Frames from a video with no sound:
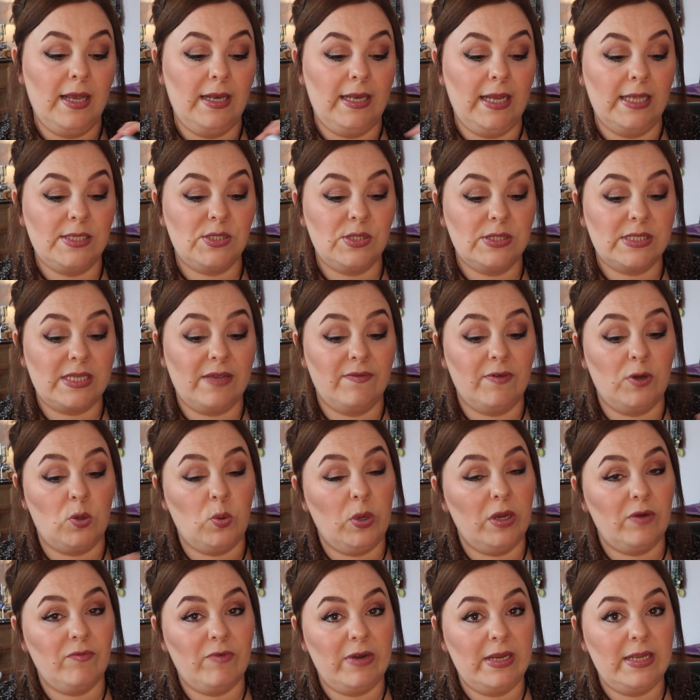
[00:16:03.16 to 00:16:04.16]
Let's just give a
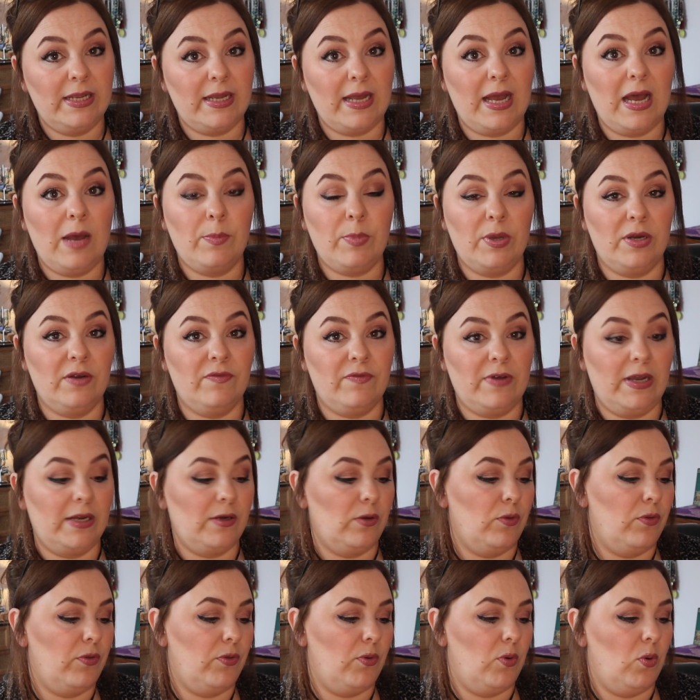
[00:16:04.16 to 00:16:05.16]
quick recap and a
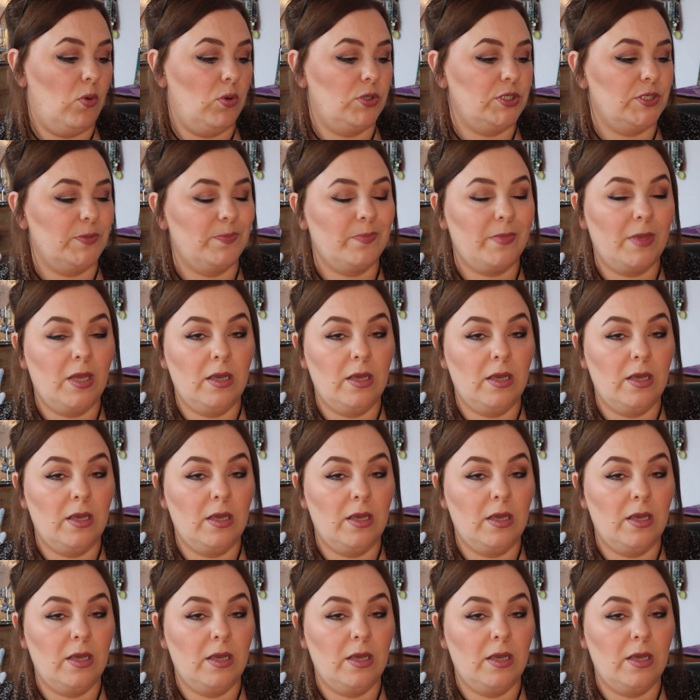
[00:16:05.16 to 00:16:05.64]
final thought.